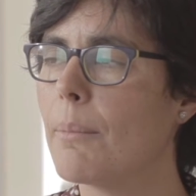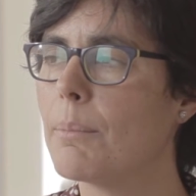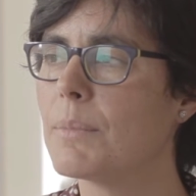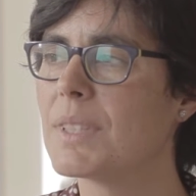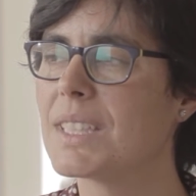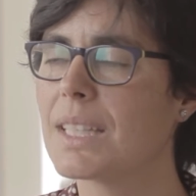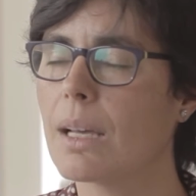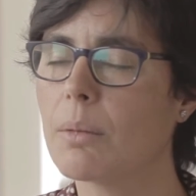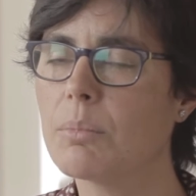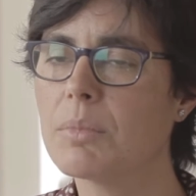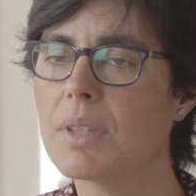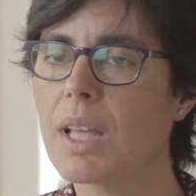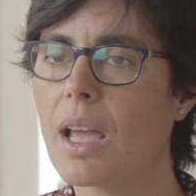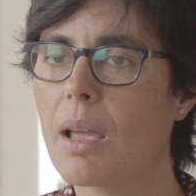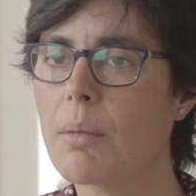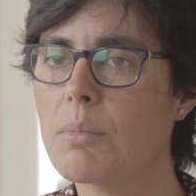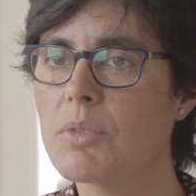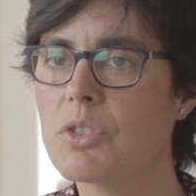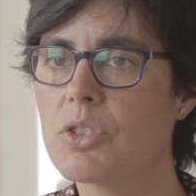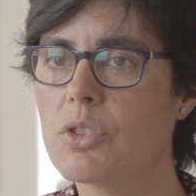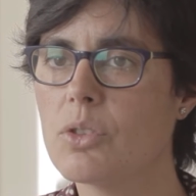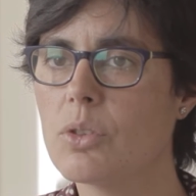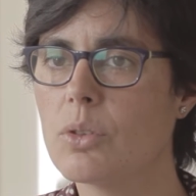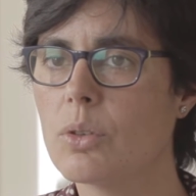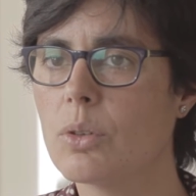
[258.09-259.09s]

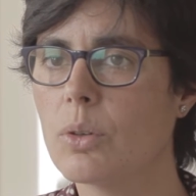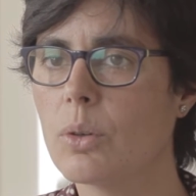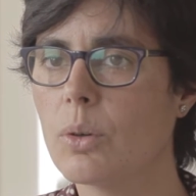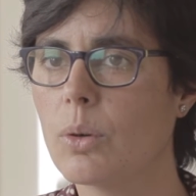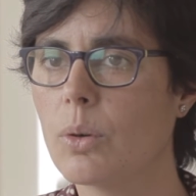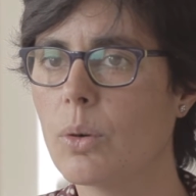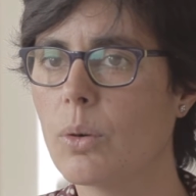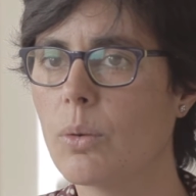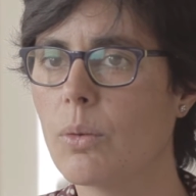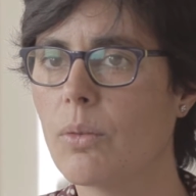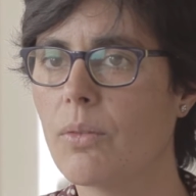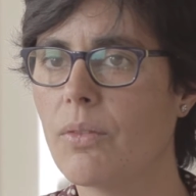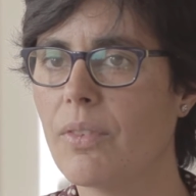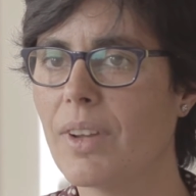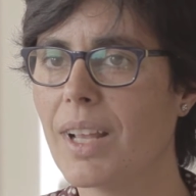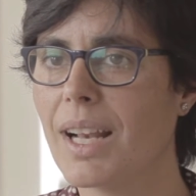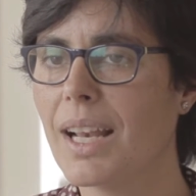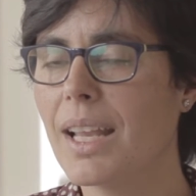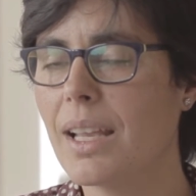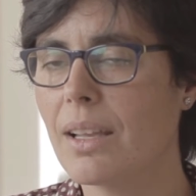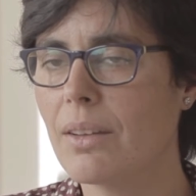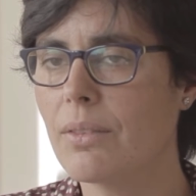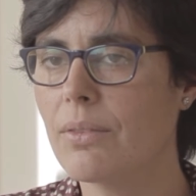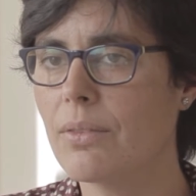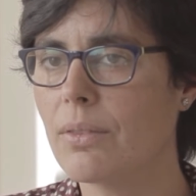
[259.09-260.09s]
Sometimes you
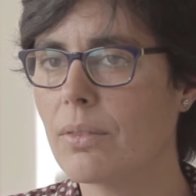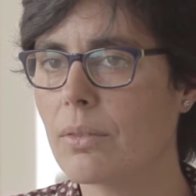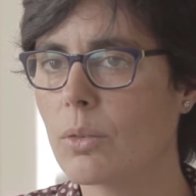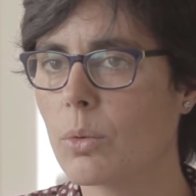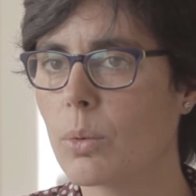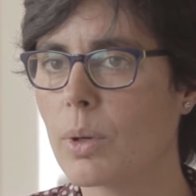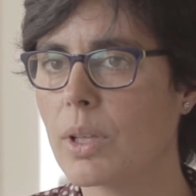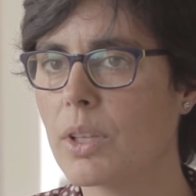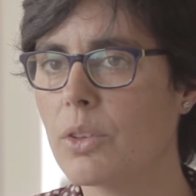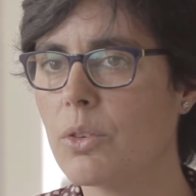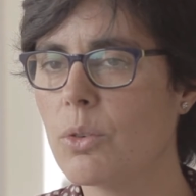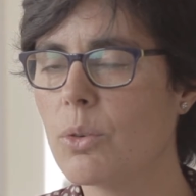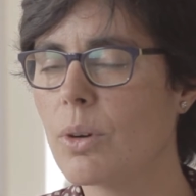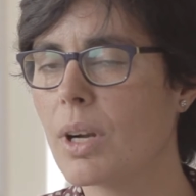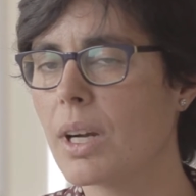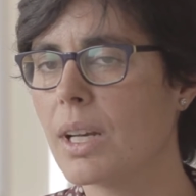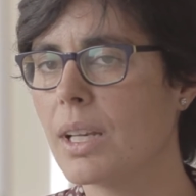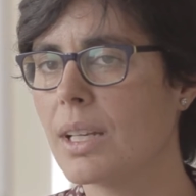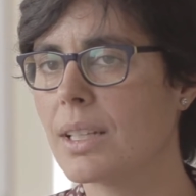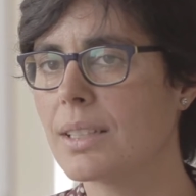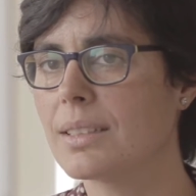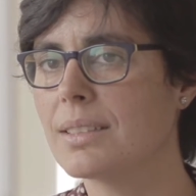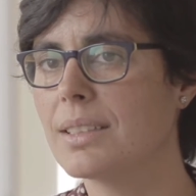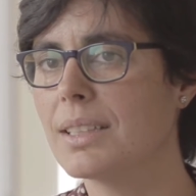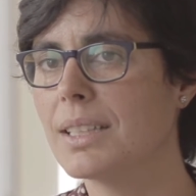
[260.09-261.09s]
believe when you are
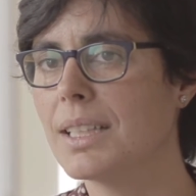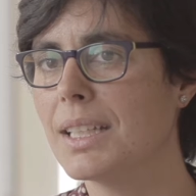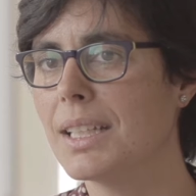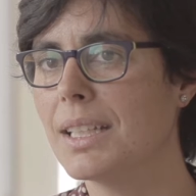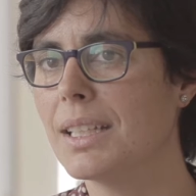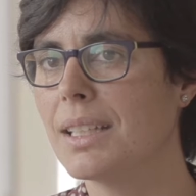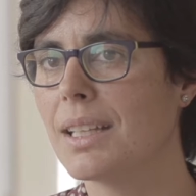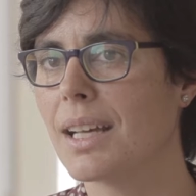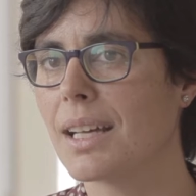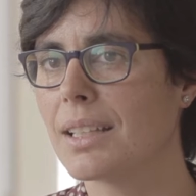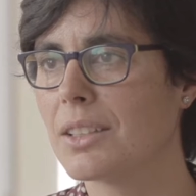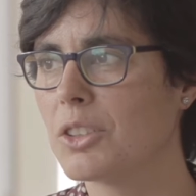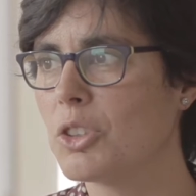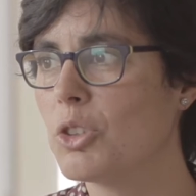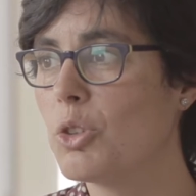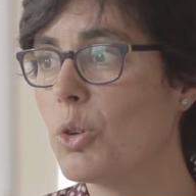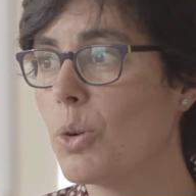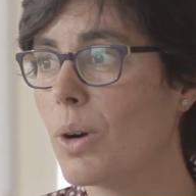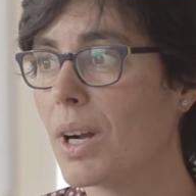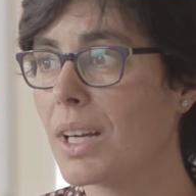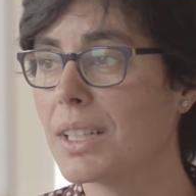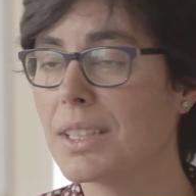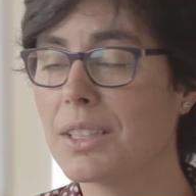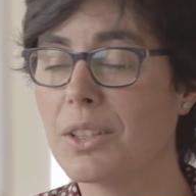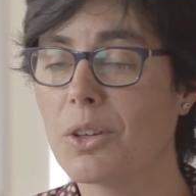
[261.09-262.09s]
in a city that you
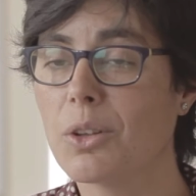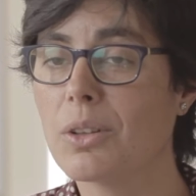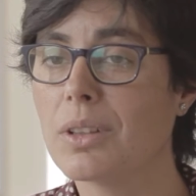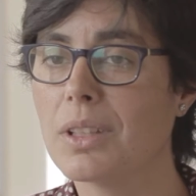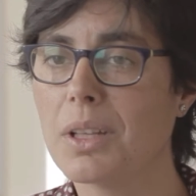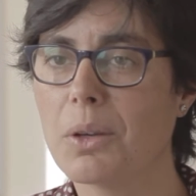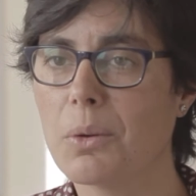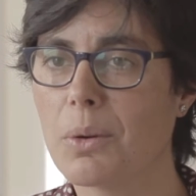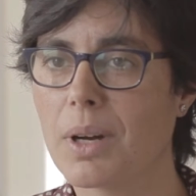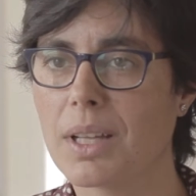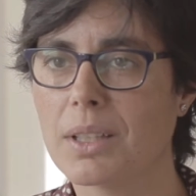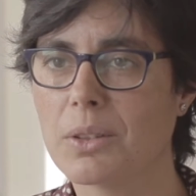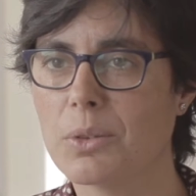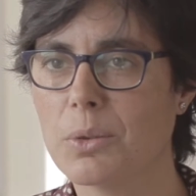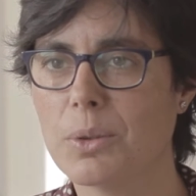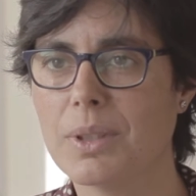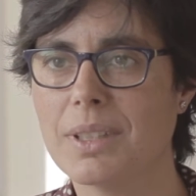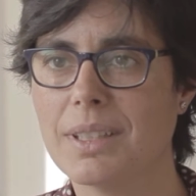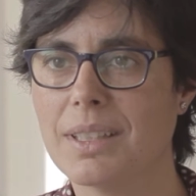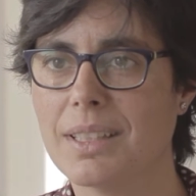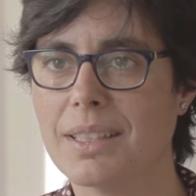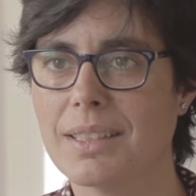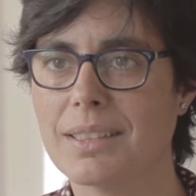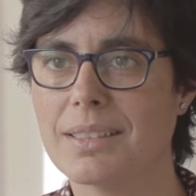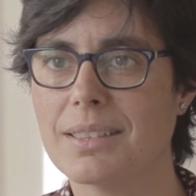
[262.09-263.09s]
are the only one
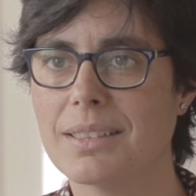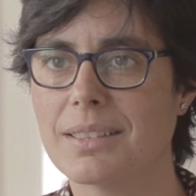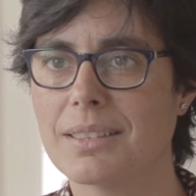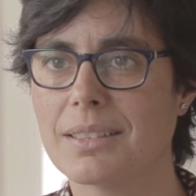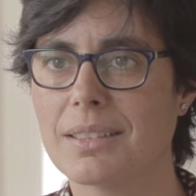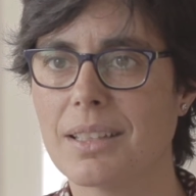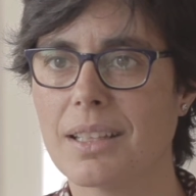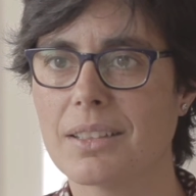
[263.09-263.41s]
doing this.